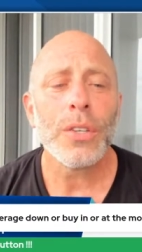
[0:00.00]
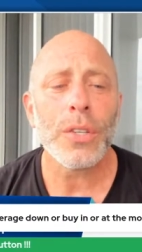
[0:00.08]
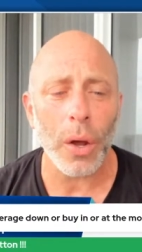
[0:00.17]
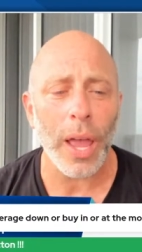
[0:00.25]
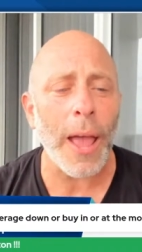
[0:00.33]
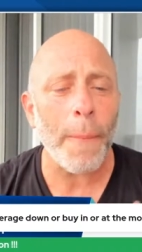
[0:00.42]

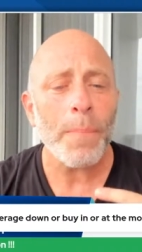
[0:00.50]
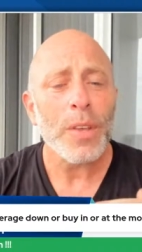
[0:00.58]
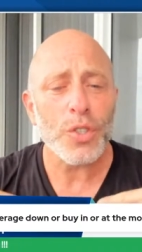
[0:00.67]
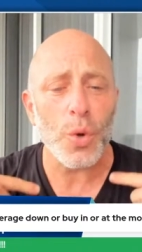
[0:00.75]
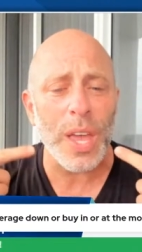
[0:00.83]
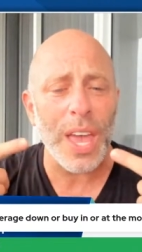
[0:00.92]
Okay,
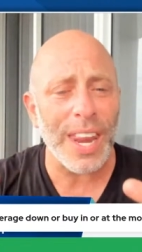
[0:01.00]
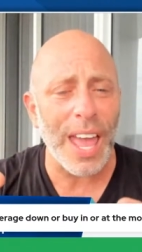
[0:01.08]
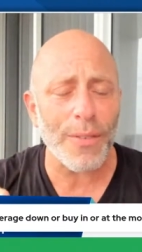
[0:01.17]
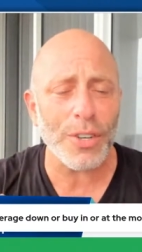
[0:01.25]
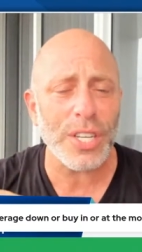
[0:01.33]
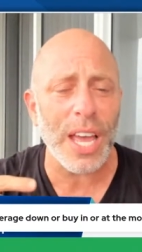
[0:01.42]
so you can't
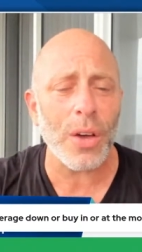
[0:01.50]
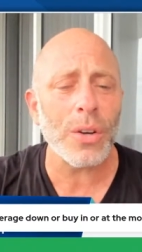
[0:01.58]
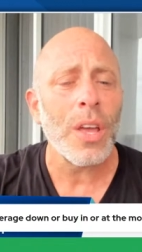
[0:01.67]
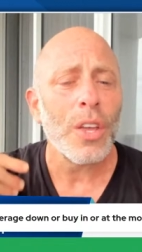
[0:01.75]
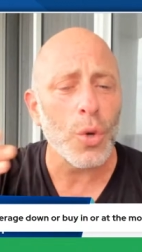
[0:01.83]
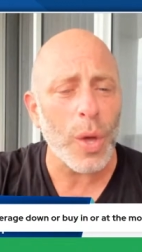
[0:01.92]
average
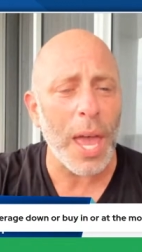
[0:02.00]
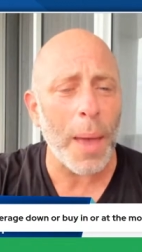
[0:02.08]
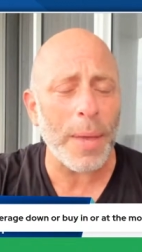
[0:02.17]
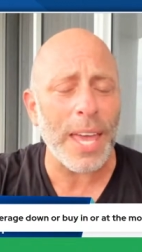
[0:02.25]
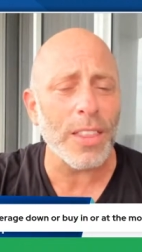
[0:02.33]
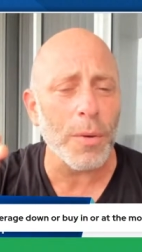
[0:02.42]
down. You can't
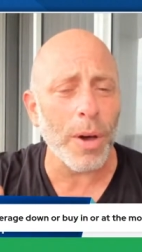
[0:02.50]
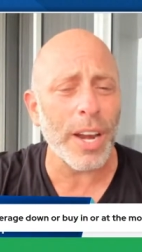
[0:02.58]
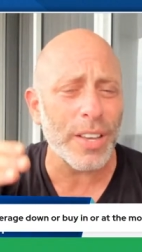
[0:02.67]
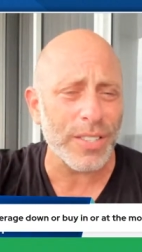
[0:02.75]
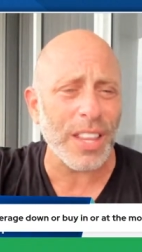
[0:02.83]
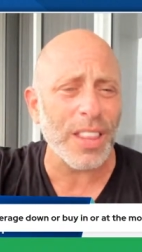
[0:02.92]
be in the money
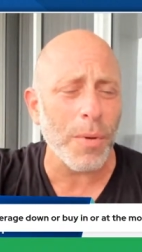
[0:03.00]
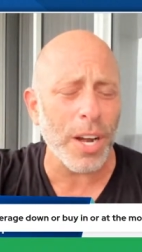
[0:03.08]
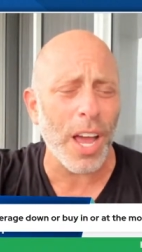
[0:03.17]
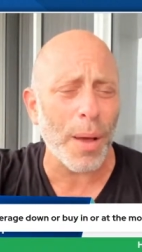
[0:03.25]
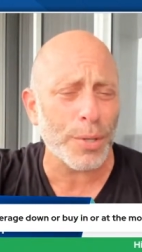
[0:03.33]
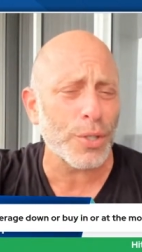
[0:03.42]
because in the money
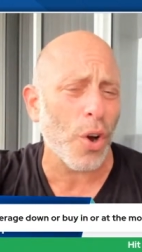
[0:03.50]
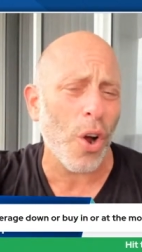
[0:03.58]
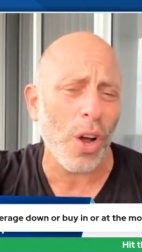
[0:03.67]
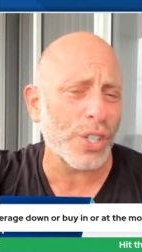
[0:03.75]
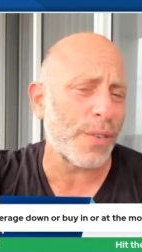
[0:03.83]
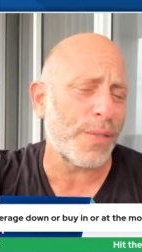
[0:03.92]
options are
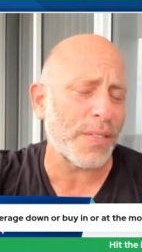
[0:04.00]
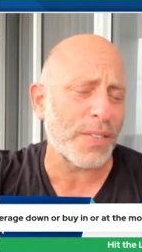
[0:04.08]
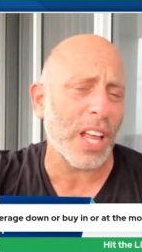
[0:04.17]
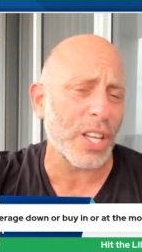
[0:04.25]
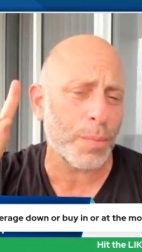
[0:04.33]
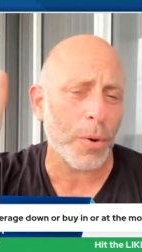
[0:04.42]

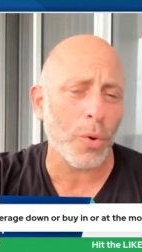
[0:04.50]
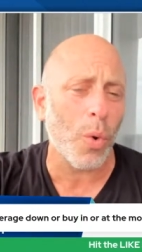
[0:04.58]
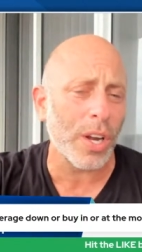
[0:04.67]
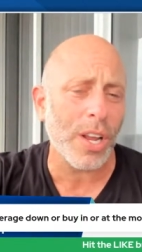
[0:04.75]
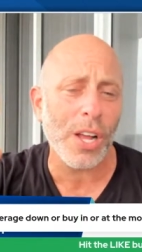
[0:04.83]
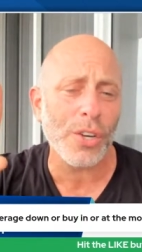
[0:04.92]
$150 per
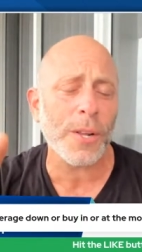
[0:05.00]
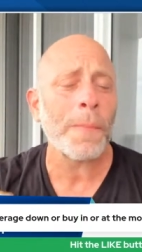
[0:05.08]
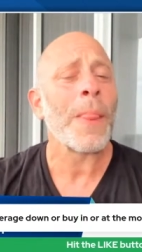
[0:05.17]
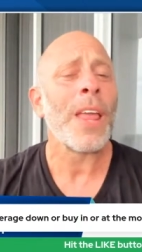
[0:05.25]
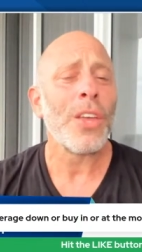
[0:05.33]
one contract.